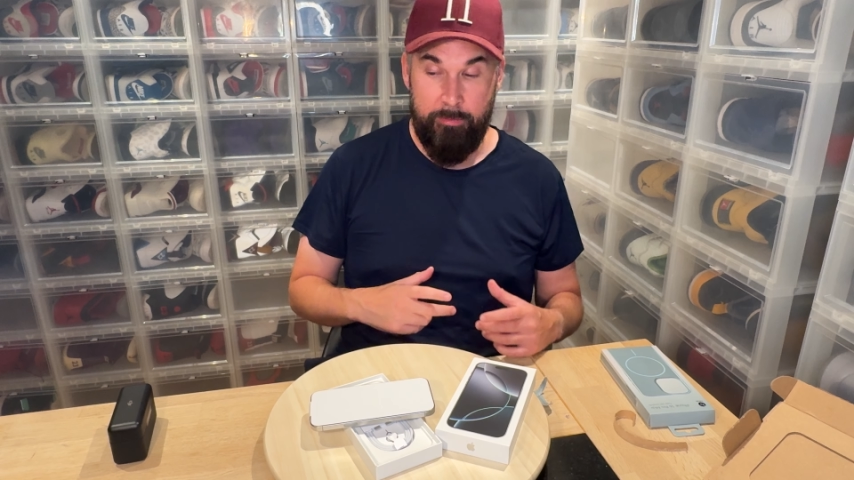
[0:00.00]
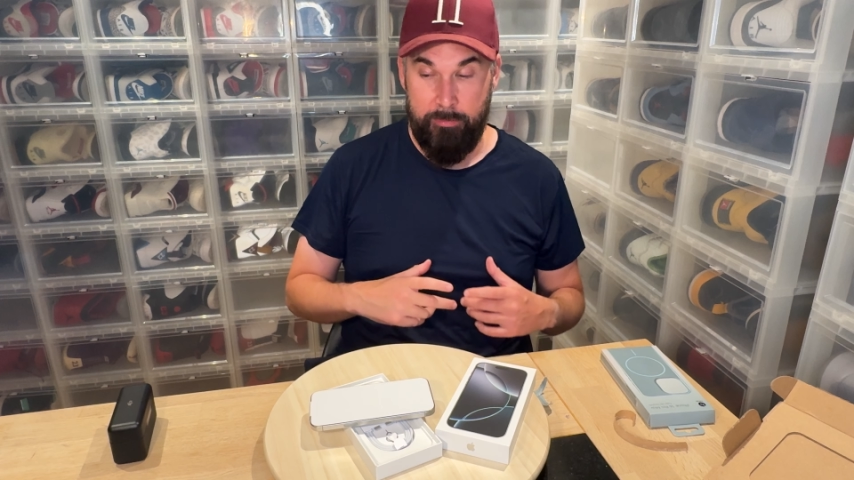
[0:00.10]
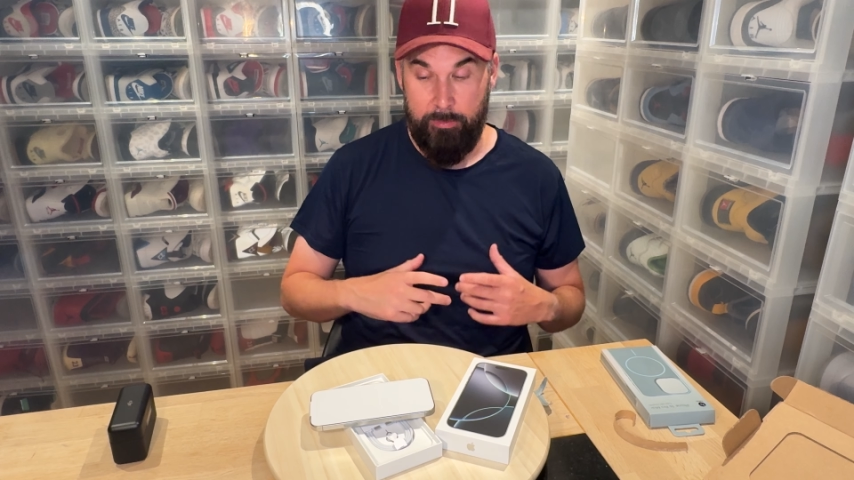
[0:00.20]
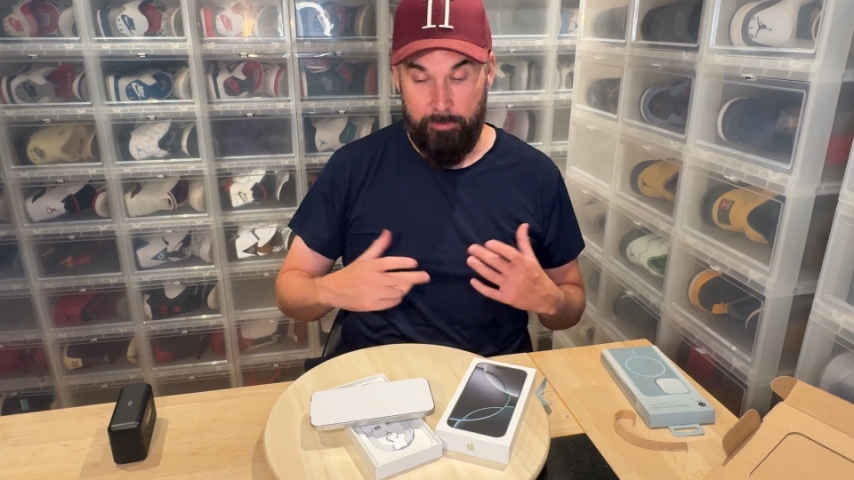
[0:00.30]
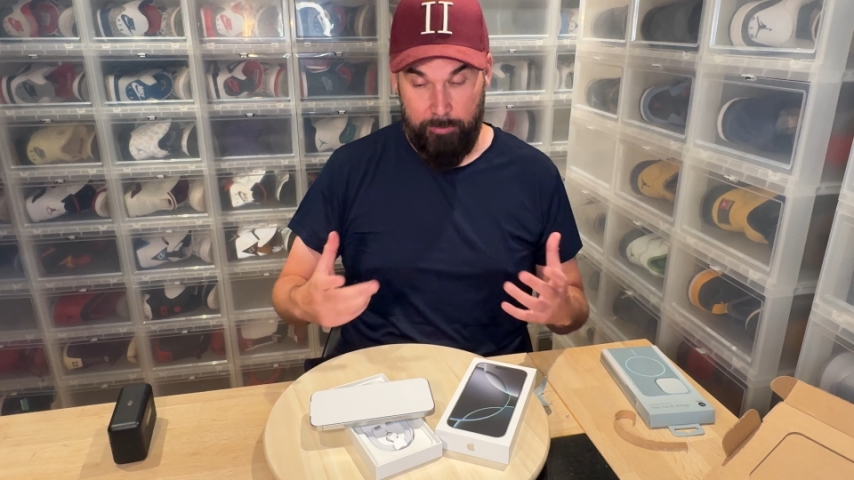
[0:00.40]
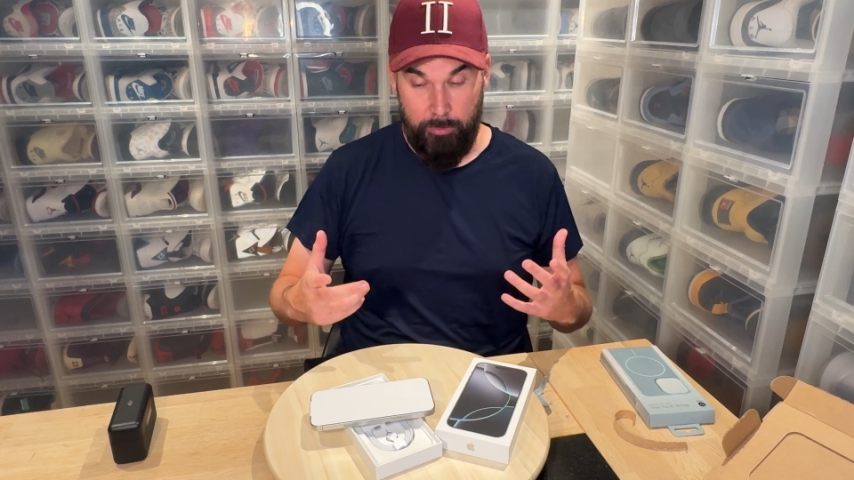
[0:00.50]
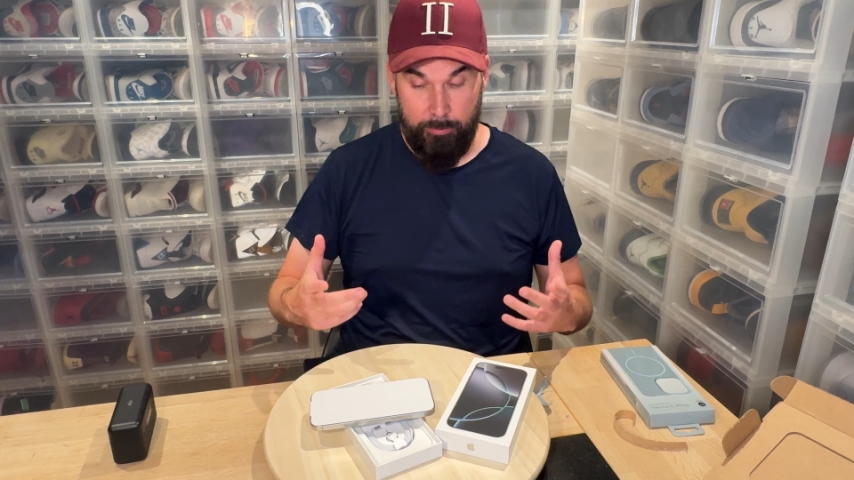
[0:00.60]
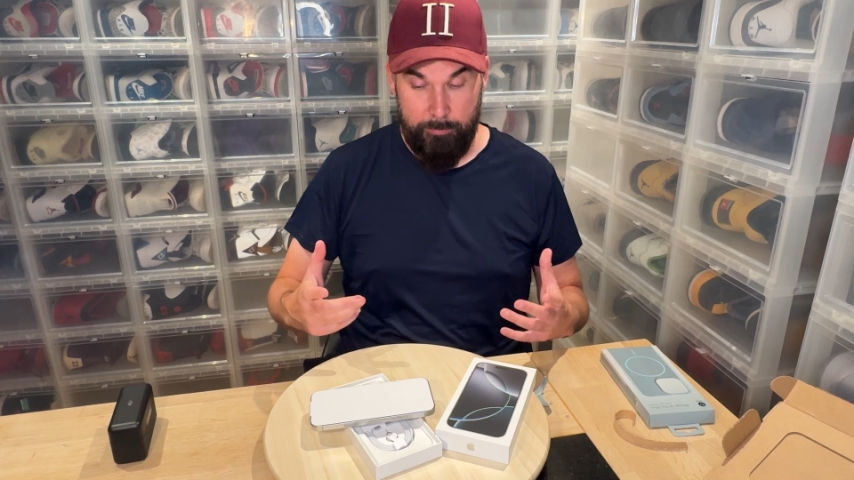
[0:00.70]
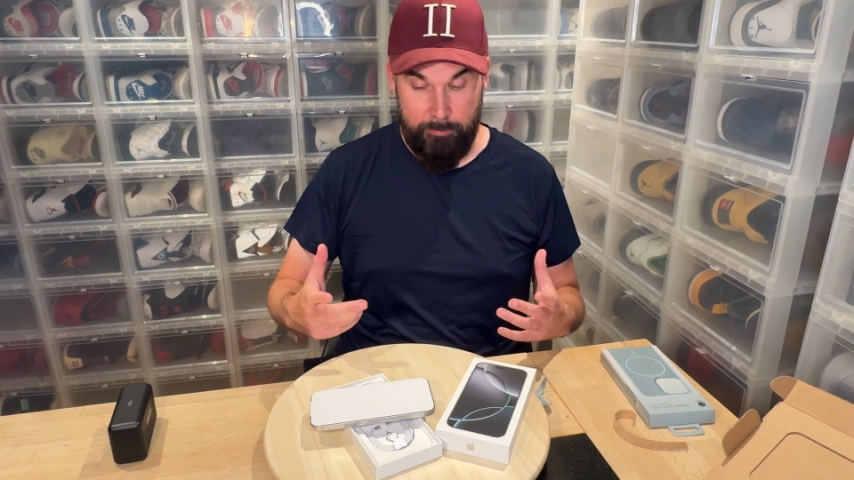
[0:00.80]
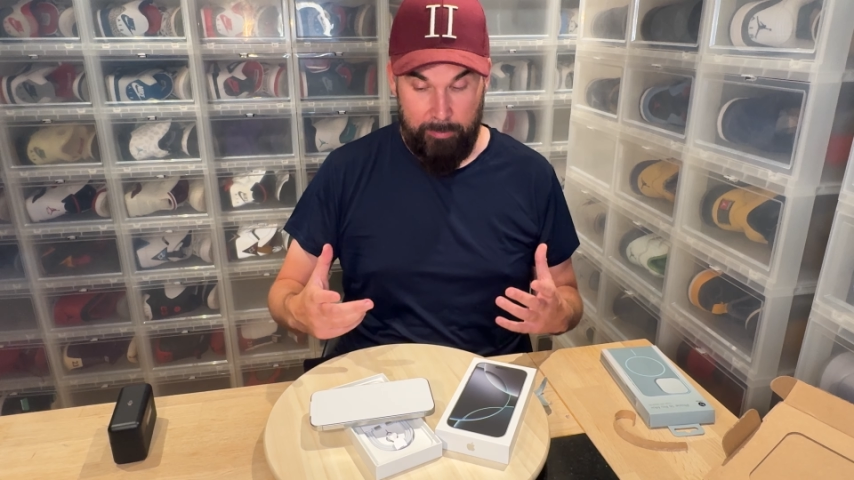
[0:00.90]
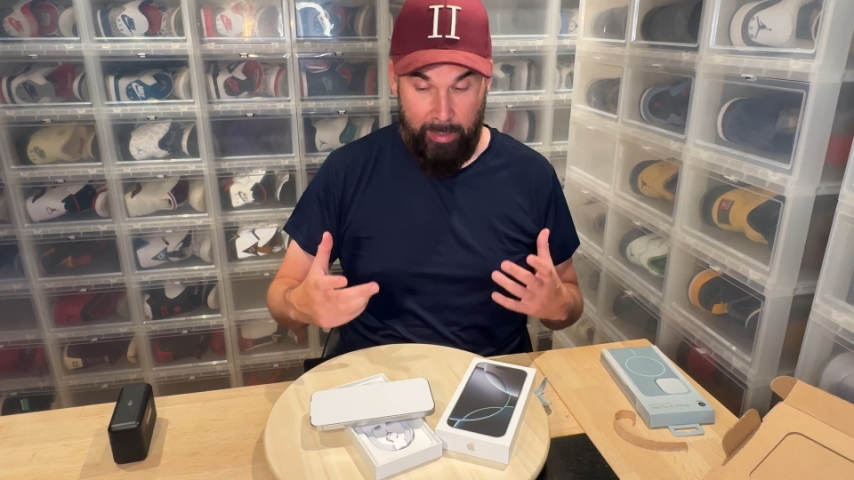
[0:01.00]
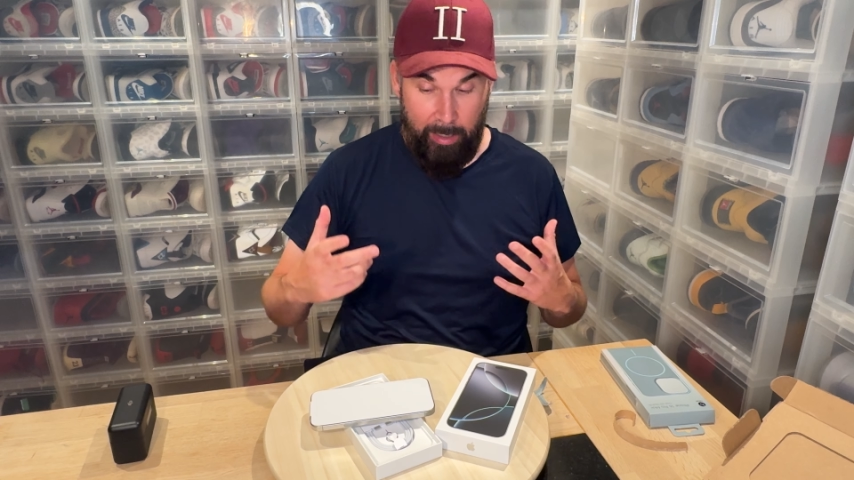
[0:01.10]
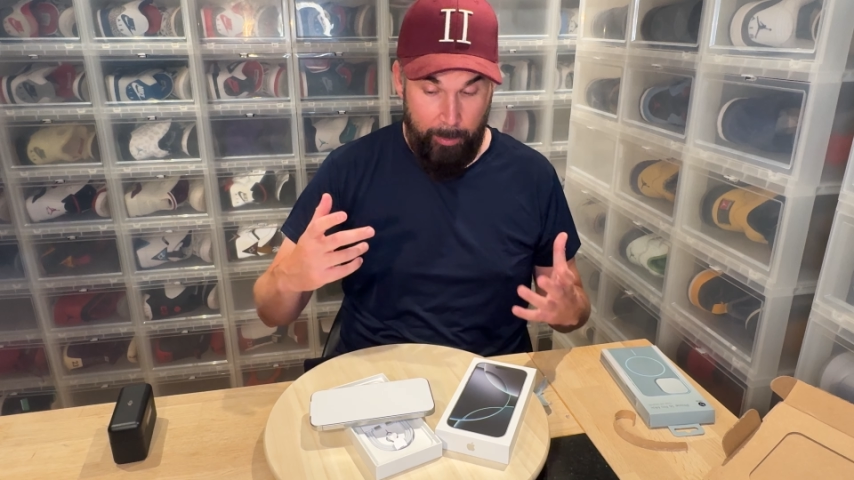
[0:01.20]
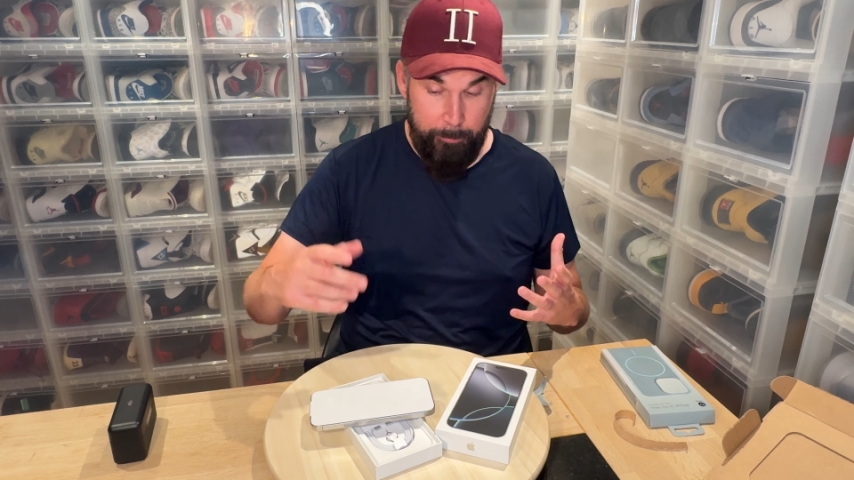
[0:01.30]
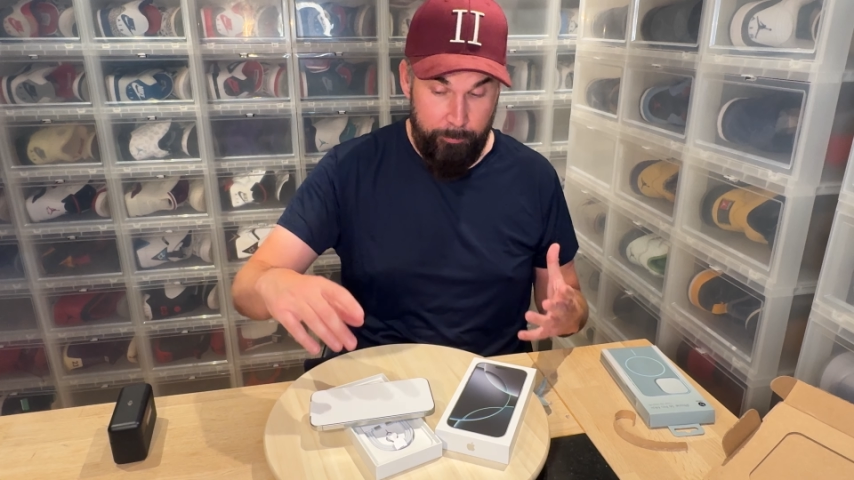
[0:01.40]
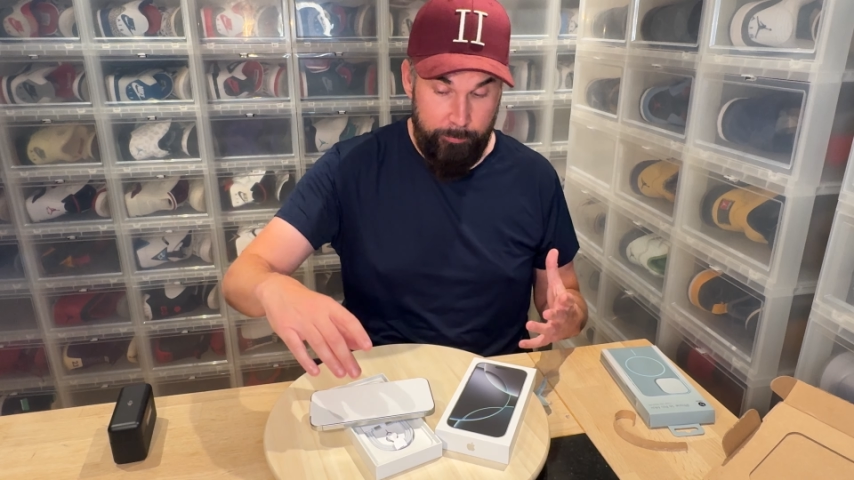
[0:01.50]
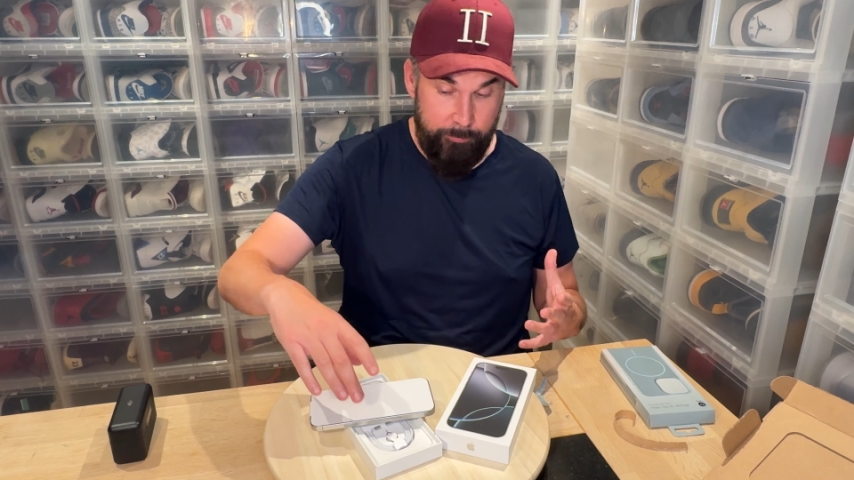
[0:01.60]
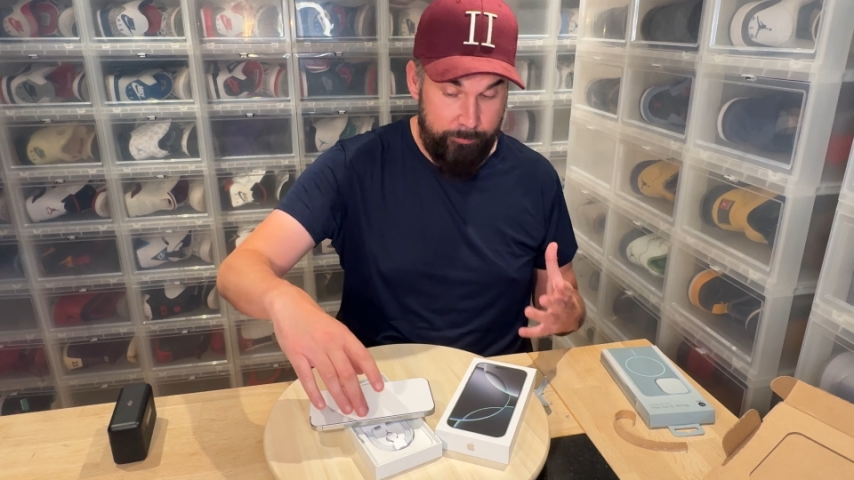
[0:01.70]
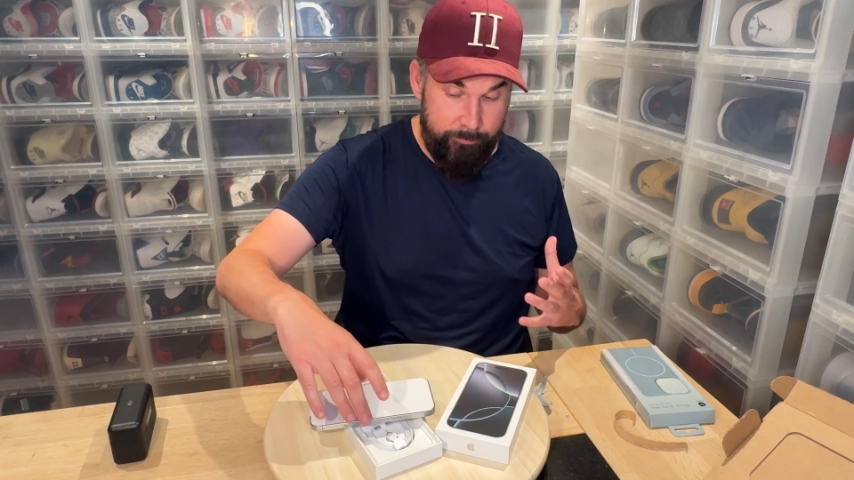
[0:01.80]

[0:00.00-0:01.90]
So I'm